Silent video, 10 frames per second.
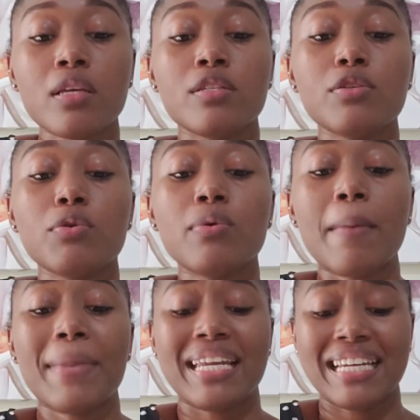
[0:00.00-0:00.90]
So I
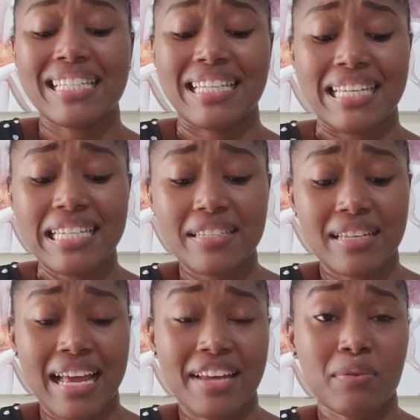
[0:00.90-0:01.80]
made a little list so
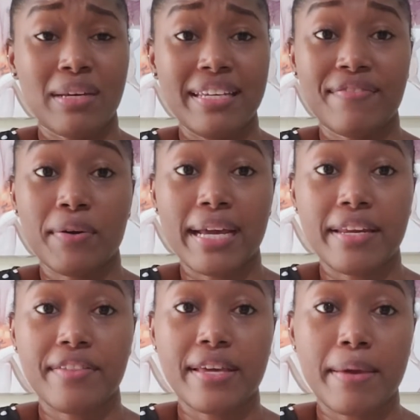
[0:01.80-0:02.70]
that I don't leave out
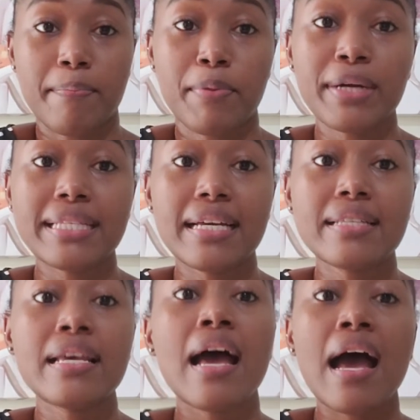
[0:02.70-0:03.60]
anything
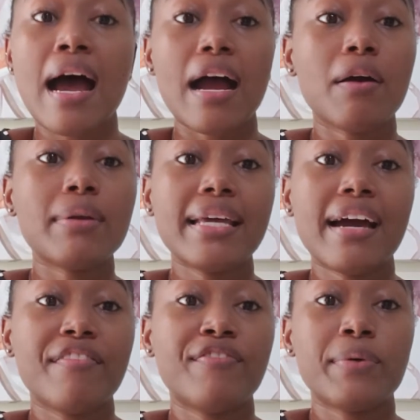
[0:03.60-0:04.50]
important. I only
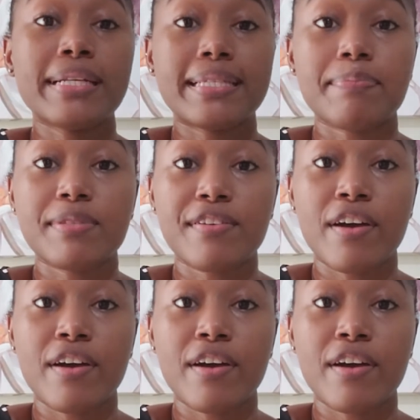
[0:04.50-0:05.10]
have 4 tips.